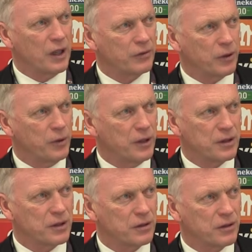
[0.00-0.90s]
after
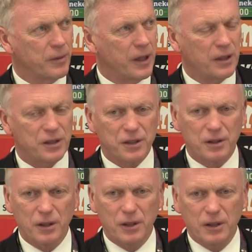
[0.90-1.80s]
week's tremendous.
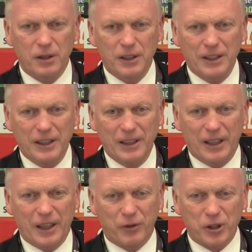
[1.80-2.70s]

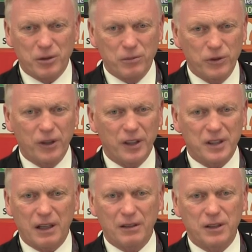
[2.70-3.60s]
And I've got some really
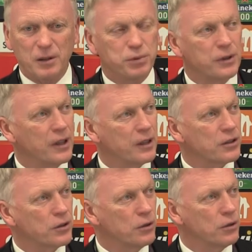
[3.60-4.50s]
talented
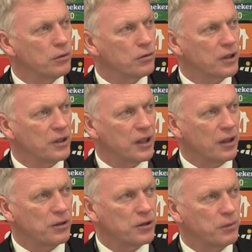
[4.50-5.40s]
players who
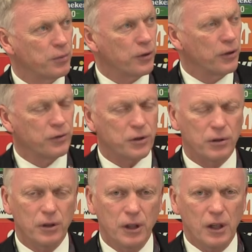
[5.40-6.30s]
continue to improve.
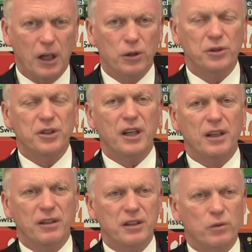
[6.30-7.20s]
So I don't see
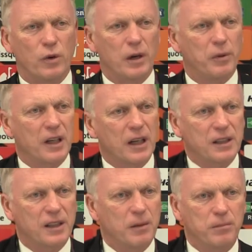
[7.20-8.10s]
any reason why we
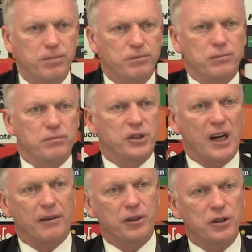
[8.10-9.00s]
can't keep
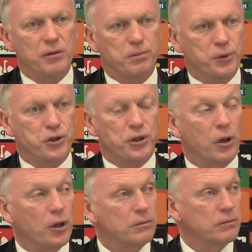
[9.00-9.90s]
challenging, pushing
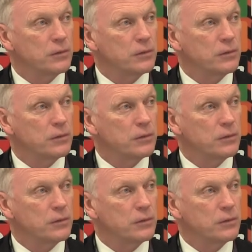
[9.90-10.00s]
on,